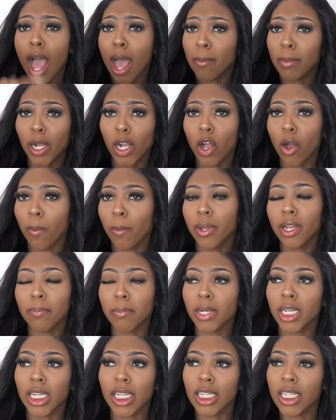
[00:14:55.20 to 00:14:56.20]
I'm like an
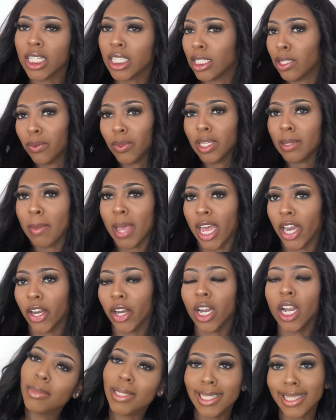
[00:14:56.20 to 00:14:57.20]
open book, it doesn't really
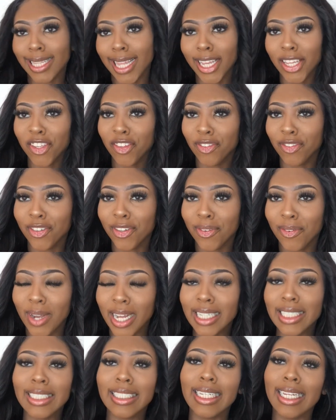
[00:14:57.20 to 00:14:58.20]
matter. And thank you for
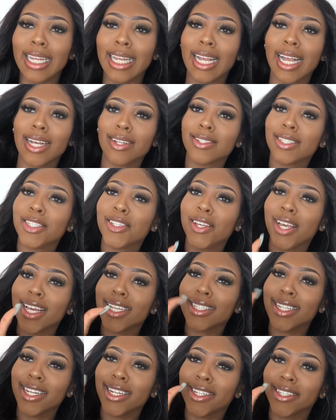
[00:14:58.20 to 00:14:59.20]
watching. I'll see you
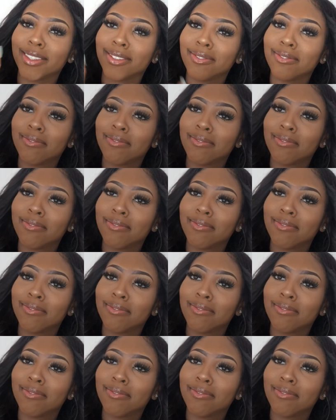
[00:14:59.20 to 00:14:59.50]
guys later.